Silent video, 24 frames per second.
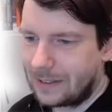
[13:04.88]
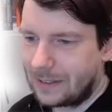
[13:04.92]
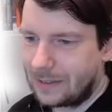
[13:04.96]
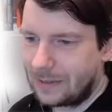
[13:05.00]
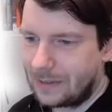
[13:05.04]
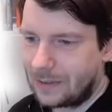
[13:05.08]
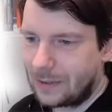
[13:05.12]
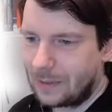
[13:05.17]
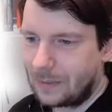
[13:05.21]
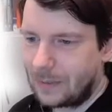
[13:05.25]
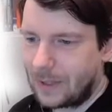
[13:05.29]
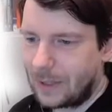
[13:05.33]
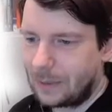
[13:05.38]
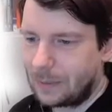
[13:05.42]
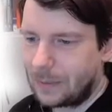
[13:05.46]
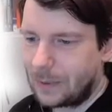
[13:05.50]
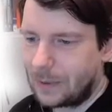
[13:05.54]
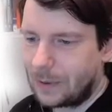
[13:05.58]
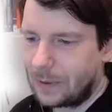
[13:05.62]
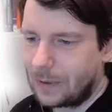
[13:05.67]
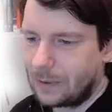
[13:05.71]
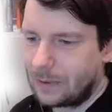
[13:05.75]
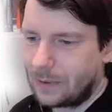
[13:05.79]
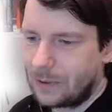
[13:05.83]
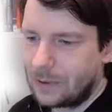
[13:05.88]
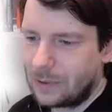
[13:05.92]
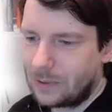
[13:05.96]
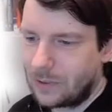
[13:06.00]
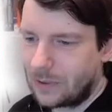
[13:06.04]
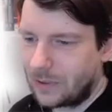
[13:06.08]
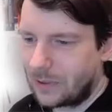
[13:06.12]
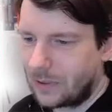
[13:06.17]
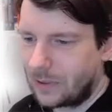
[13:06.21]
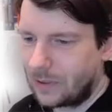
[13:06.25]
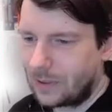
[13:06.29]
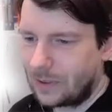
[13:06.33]
from my point of view,
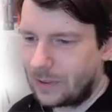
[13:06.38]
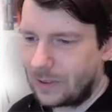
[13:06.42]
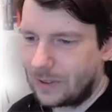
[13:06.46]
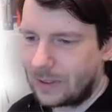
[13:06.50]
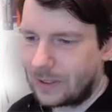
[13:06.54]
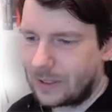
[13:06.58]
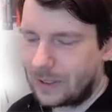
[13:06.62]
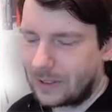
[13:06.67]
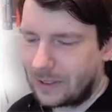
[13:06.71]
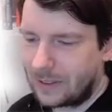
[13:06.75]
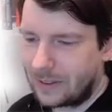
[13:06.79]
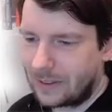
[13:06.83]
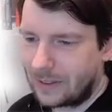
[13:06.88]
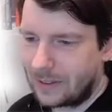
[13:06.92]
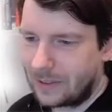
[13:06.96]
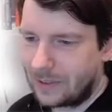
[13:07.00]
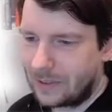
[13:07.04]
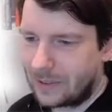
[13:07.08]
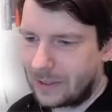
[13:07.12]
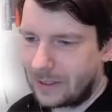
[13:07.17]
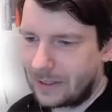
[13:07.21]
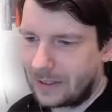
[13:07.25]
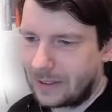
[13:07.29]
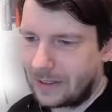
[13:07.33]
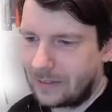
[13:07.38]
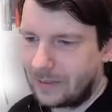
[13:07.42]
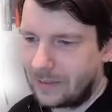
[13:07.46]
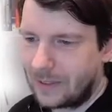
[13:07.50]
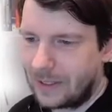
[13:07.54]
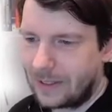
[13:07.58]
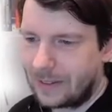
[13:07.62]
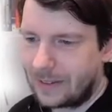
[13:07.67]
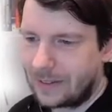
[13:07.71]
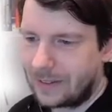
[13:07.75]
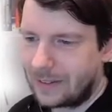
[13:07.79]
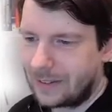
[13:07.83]
so you can just look at them
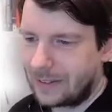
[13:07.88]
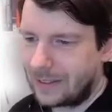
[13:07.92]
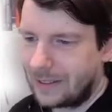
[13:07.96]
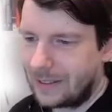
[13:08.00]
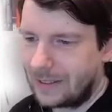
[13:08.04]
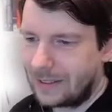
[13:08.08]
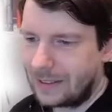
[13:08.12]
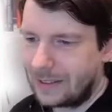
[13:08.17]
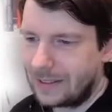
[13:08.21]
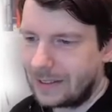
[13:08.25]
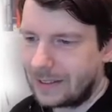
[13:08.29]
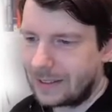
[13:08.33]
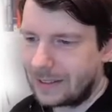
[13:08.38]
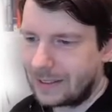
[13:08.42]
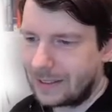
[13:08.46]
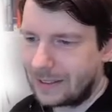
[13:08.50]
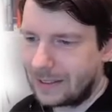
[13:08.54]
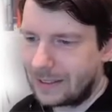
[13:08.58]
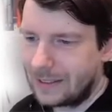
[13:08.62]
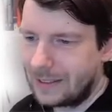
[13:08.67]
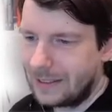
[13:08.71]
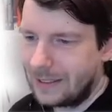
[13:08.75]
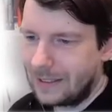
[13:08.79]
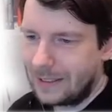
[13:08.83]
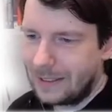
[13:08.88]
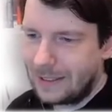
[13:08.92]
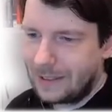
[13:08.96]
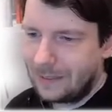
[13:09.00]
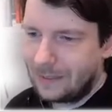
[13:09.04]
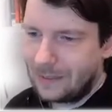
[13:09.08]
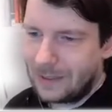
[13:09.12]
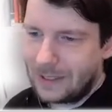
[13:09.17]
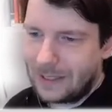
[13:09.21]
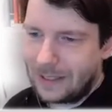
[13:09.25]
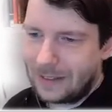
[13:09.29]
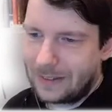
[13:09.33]
as identical. I
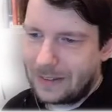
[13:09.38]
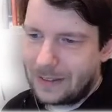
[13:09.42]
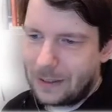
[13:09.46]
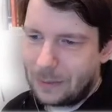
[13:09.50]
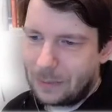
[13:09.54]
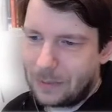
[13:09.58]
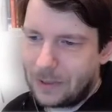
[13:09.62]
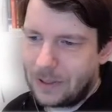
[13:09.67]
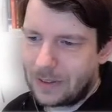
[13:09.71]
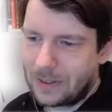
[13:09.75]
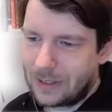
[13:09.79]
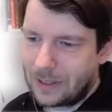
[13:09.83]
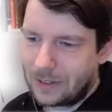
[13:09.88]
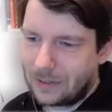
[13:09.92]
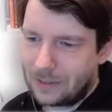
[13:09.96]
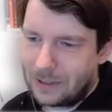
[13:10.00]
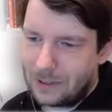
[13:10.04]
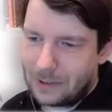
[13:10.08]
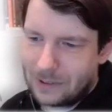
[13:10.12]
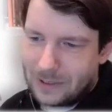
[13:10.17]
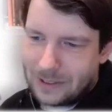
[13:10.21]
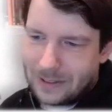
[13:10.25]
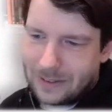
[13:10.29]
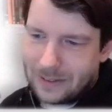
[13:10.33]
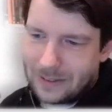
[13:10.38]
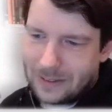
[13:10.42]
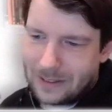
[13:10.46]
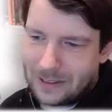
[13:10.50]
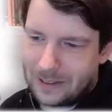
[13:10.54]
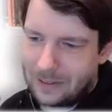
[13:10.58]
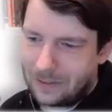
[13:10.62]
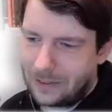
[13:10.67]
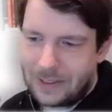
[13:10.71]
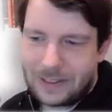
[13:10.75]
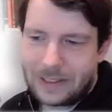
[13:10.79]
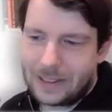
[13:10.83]
mean, STPs are routers and
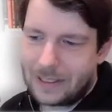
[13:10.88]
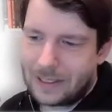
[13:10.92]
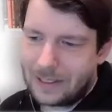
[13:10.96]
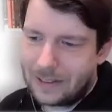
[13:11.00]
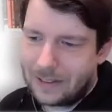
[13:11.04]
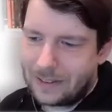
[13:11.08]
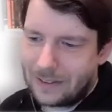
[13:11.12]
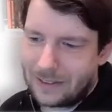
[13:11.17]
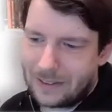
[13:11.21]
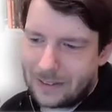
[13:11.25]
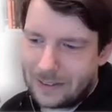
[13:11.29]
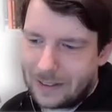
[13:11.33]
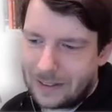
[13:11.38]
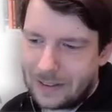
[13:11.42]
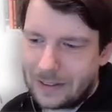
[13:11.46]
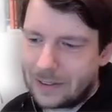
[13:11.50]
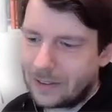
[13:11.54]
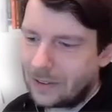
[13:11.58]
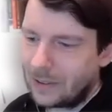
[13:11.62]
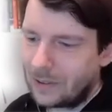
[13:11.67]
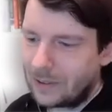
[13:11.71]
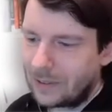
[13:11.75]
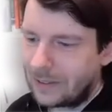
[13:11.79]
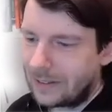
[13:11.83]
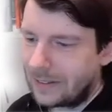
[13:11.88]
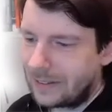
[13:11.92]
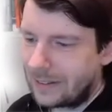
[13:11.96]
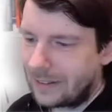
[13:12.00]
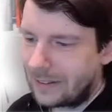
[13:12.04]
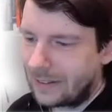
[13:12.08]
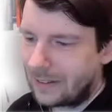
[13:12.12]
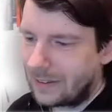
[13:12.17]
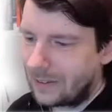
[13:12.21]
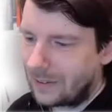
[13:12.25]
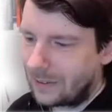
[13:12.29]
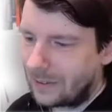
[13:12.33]
everything else is end nodes.
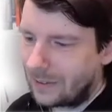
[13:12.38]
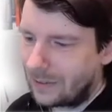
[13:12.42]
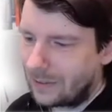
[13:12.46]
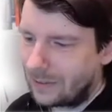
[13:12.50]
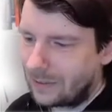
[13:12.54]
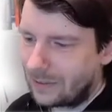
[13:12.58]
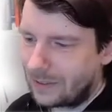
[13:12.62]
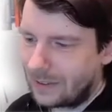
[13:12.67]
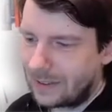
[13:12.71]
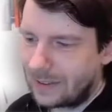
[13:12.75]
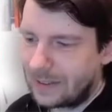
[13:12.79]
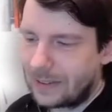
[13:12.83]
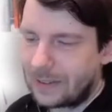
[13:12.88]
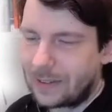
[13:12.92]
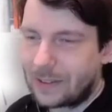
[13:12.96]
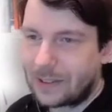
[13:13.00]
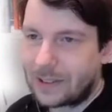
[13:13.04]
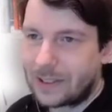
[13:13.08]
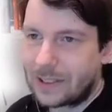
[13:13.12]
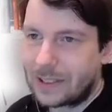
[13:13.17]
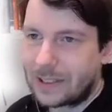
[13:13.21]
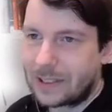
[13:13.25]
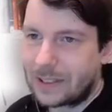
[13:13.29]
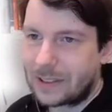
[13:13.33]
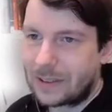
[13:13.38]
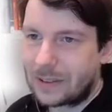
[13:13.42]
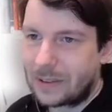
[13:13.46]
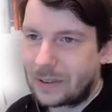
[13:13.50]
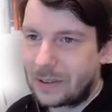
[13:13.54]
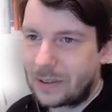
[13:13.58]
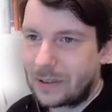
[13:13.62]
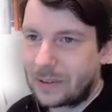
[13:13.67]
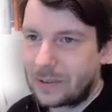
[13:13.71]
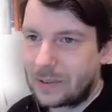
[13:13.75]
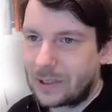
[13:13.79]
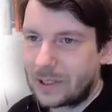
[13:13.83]
It's sort of a logical
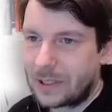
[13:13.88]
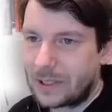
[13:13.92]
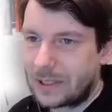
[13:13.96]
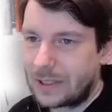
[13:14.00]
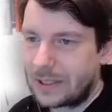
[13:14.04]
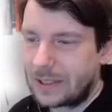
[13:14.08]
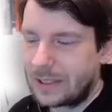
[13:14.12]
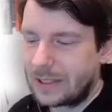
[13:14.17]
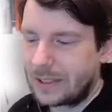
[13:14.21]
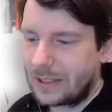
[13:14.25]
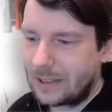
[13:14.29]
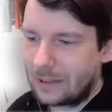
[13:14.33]
conclusion